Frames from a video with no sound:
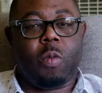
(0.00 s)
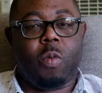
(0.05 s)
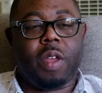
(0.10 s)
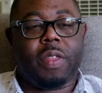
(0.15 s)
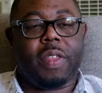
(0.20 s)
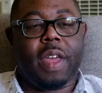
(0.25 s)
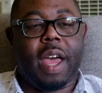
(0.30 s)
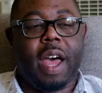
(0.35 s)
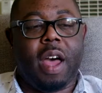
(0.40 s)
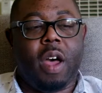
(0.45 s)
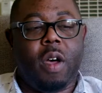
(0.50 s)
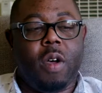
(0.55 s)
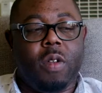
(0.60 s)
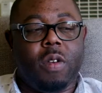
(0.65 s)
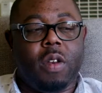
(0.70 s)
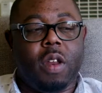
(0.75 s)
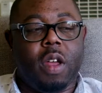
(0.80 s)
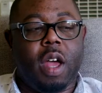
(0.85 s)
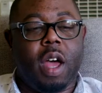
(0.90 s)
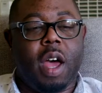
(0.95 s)

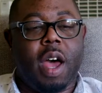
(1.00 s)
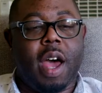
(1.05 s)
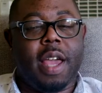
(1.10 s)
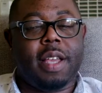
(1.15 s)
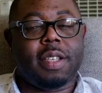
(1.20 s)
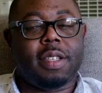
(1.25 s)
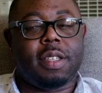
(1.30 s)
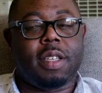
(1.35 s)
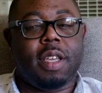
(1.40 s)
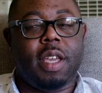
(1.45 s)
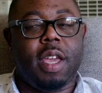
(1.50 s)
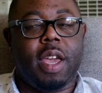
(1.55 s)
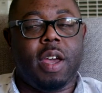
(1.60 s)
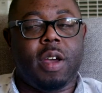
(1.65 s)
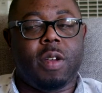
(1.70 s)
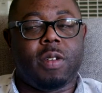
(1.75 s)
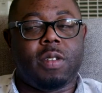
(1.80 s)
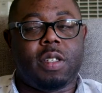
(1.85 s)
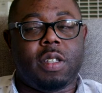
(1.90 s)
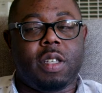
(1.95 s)
Without
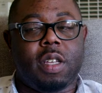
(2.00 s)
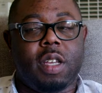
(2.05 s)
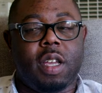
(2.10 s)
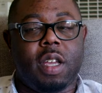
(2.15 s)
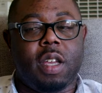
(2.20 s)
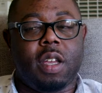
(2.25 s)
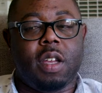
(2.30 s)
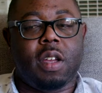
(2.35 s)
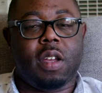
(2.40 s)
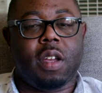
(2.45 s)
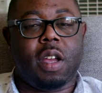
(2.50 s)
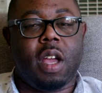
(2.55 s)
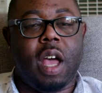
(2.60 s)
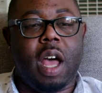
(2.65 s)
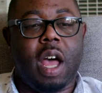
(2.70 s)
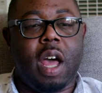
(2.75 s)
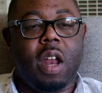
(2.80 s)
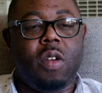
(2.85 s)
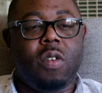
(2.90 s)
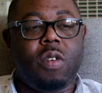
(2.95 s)
ICLC,
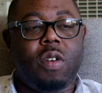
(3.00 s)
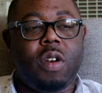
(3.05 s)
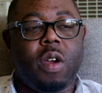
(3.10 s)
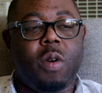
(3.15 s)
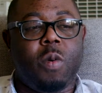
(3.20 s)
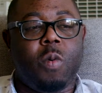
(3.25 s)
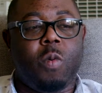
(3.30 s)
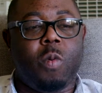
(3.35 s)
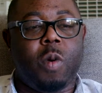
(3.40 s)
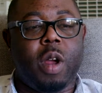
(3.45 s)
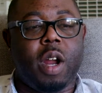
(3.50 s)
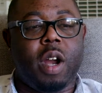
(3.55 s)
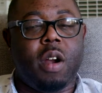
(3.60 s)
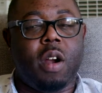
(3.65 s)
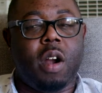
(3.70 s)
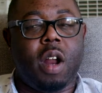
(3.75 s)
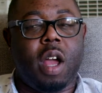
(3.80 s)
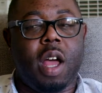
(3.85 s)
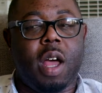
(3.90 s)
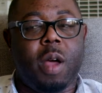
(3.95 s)
I don't know
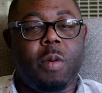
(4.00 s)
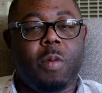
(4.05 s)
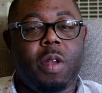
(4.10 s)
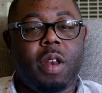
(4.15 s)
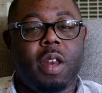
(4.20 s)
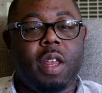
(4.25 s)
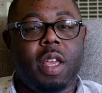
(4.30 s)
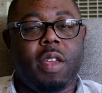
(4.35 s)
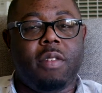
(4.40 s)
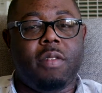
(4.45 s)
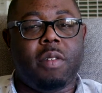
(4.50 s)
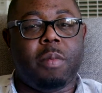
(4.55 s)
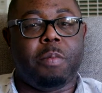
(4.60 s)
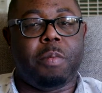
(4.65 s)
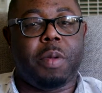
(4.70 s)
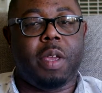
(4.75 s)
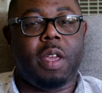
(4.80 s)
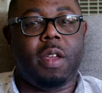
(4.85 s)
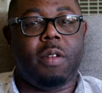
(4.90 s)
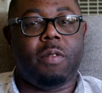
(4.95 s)
where I would even
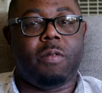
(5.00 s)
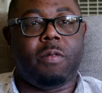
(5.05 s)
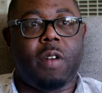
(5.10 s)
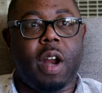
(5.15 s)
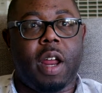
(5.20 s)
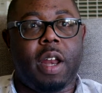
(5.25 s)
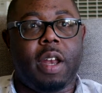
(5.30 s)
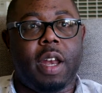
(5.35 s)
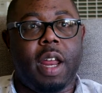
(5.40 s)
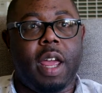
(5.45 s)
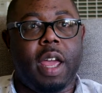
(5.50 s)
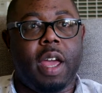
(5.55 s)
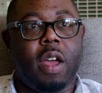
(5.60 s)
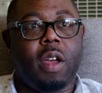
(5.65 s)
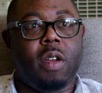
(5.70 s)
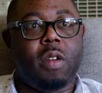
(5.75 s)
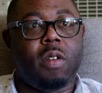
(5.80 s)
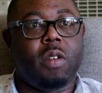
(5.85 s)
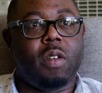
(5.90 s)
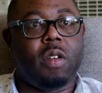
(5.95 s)
be right
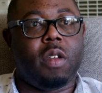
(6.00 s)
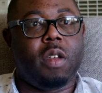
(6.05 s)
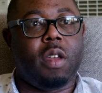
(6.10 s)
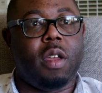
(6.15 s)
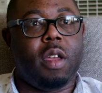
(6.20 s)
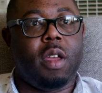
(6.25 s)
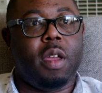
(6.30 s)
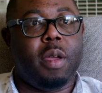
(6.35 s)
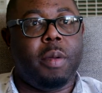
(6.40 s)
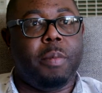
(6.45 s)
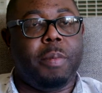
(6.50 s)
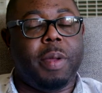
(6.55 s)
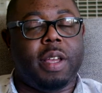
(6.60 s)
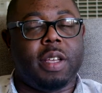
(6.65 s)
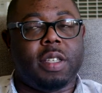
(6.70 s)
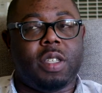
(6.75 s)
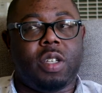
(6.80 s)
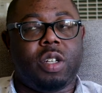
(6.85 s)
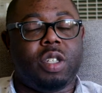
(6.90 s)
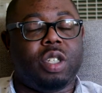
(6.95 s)
now,
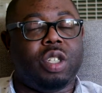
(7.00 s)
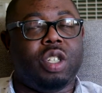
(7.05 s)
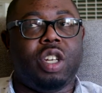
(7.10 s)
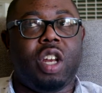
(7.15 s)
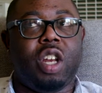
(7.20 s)
because there's